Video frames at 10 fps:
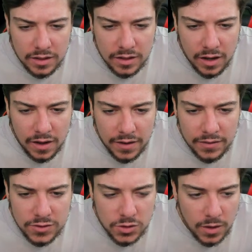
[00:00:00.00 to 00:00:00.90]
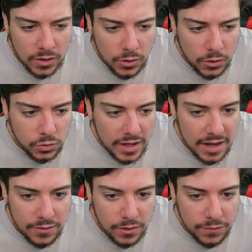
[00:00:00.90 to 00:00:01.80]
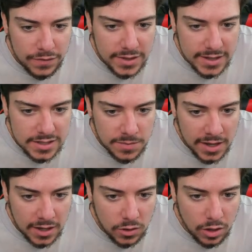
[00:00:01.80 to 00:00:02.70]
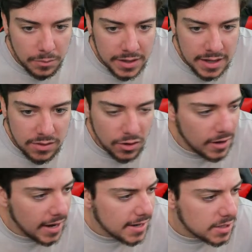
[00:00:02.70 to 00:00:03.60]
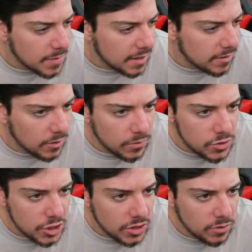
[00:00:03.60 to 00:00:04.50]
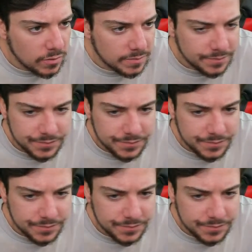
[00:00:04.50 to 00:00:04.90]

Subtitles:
So on gold, we have our 50 SMA beneath our 8 SMA on GU.